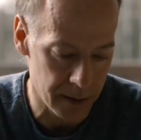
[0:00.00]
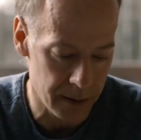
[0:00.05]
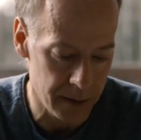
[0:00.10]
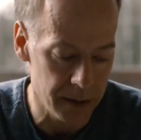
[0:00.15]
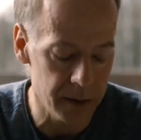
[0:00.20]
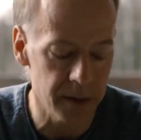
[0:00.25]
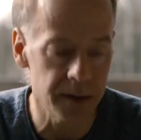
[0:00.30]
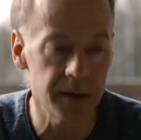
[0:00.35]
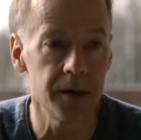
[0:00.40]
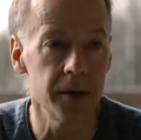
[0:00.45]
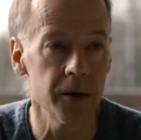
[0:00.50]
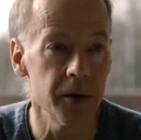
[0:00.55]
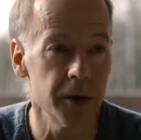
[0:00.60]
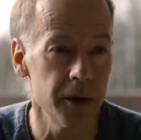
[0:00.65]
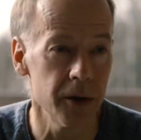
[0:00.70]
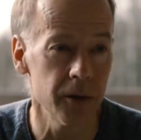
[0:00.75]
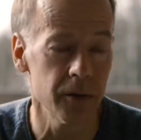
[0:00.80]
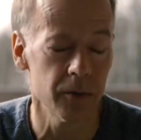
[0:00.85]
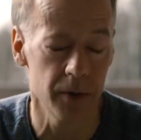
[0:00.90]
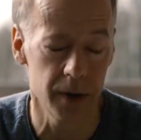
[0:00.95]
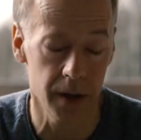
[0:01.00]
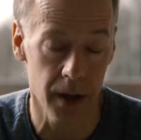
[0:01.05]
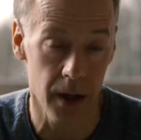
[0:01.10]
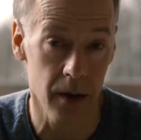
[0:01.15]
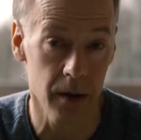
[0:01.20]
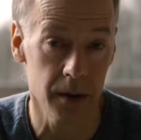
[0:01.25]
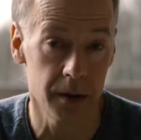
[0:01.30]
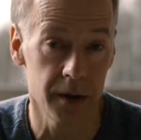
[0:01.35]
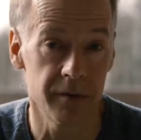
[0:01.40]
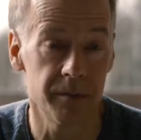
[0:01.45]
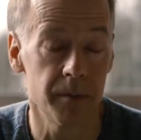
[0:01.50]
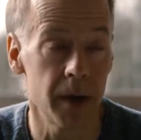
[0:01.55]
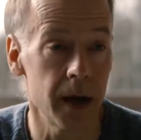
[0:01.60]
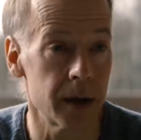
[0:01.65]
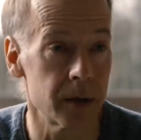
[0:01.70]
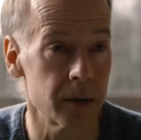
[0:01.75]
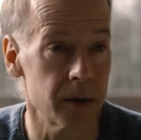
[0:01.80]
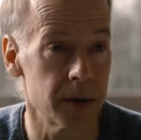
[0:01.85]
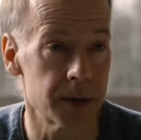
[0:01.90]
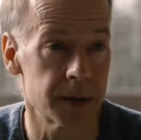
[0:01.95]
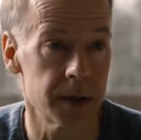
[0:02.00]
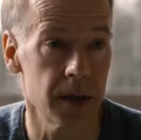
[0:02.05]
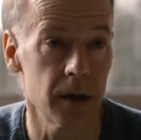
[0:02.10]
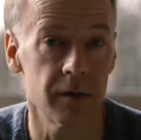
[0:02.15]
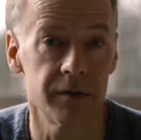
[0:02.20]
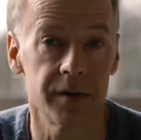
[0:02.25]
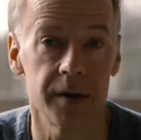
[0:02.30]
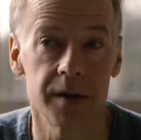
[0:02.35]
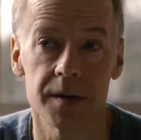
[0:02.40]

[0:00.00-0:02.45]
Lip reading: the interior reality of matter itself